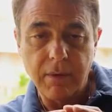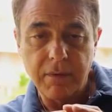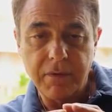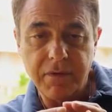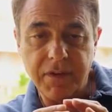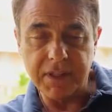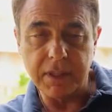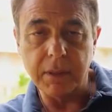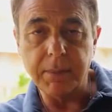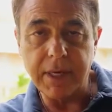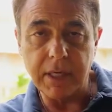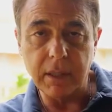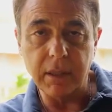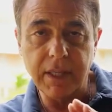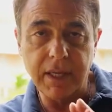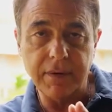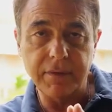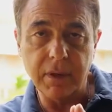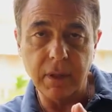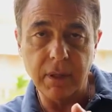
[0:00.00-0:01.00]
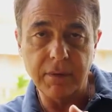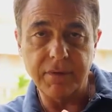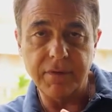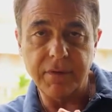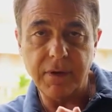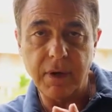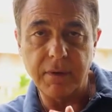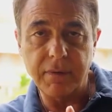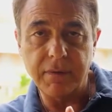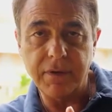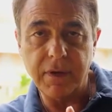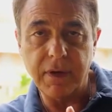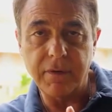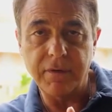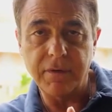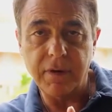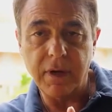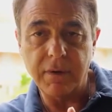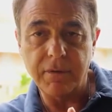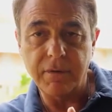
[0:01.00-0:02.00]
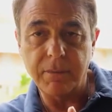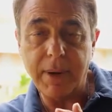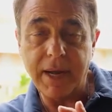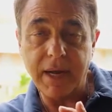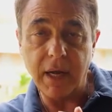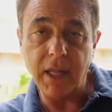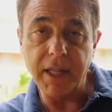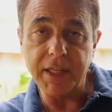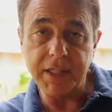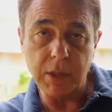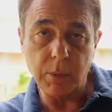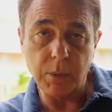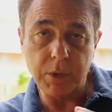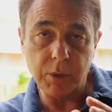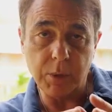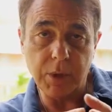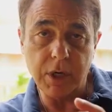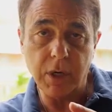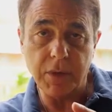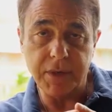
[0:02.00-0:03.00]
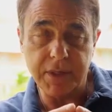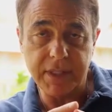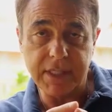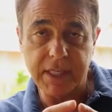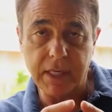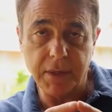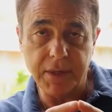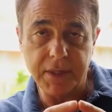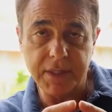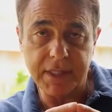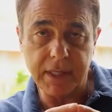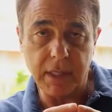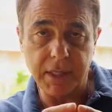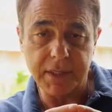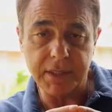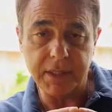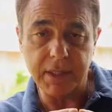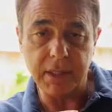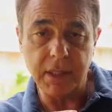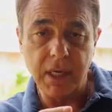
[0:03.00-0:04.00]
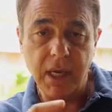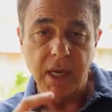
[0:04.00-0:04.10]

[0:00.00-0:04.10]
fundamental level of biology, which we call the cell. The cell is